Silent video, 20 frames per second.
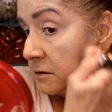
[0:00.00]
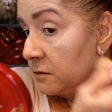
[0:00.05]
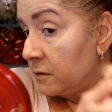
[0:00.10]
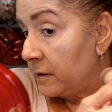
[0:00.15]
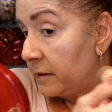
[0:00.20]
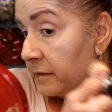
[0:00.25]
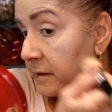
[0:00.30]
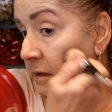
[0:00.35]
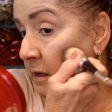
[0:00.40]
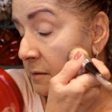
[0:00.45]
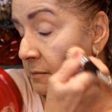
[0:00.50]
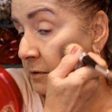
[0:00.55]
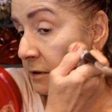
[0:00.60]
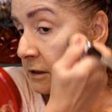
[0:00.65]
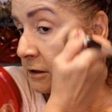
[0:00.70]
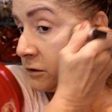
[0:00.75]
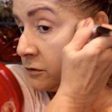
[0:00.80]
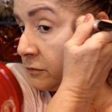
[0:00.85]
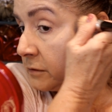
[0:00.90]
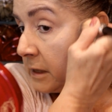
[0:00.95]
So I think I'm
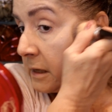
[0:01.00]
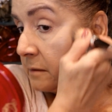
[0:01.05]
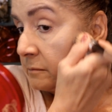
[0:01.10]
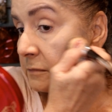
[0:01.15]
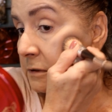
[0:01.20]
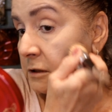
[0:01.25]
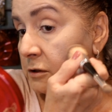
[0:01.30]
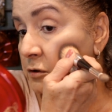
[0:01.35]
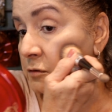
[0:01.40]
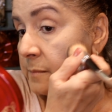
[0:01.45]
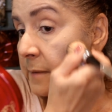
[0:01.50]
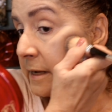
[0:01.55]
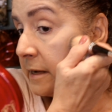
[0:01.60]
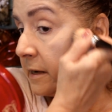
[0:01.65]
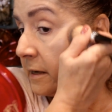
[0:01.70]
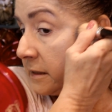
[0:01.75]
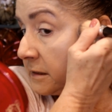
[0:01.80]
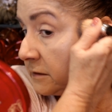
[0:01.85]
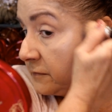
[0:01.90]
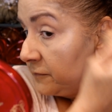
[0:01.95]
going to do that. I'm going to do
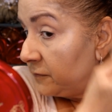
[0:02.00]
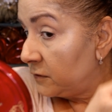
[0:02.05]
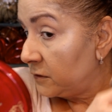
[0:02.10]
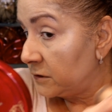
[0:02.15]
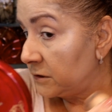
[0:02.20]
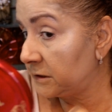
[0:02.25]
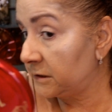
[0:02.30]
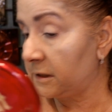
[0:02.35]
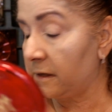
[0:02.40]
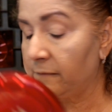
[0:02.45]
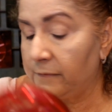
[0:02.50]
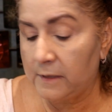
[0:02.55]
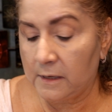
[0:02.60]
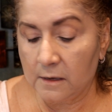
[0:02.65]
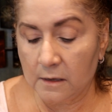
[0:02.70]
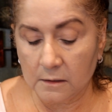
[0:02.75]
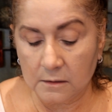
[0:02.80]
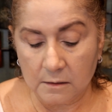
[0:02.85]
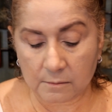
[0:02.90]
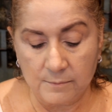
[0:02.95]
my eyes first, and
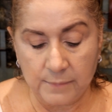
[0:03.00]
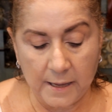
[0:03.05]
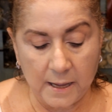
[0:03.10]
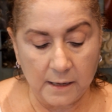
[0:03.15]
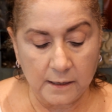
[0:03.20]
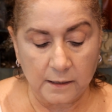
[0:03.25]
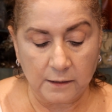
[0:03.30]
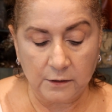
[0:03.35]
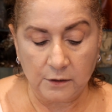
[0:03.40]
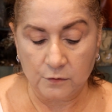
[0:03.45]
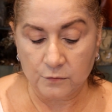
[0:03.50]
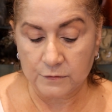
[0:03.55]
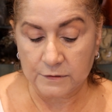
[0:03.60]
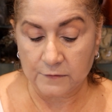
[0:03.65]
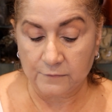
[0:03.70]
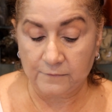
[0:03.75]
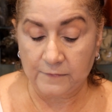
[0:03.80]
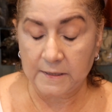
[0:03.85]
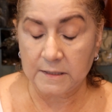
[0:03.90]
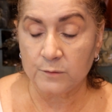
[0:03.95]
then I'll come back and use
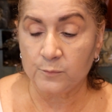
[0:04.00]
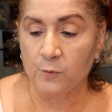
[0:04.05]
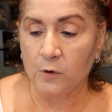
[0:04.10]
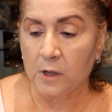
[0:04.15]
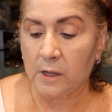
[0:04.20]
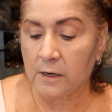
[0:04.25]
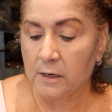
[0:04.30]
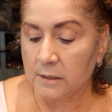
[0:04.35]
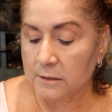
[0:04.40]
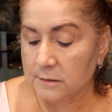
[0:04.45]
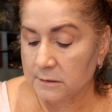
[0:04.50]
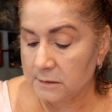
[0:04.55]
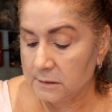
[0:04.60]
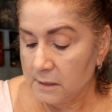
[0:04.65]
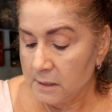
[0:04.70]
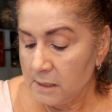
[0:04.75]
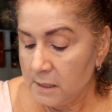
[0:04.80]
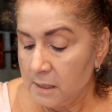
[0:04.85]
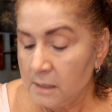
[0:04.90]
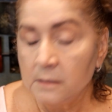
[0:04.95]
the face products